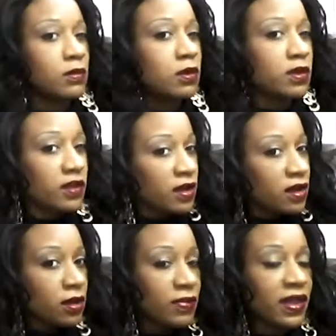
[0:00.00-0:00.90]
on the
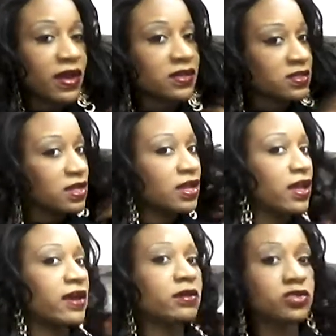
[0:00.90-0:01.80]
hair but like I said I
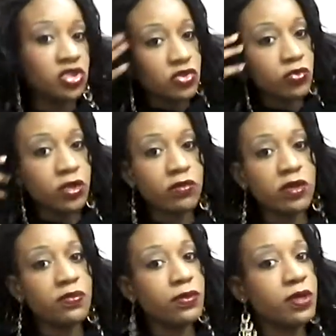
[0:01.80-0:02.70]
like her she's really
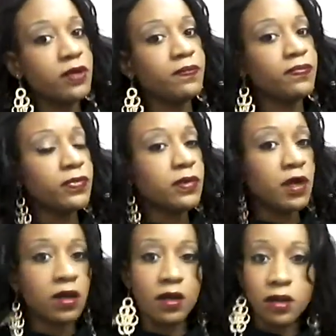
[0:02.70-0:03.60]
really pretty
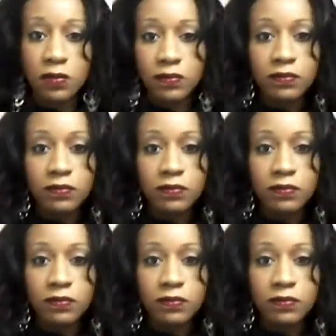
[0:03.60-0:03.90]
um,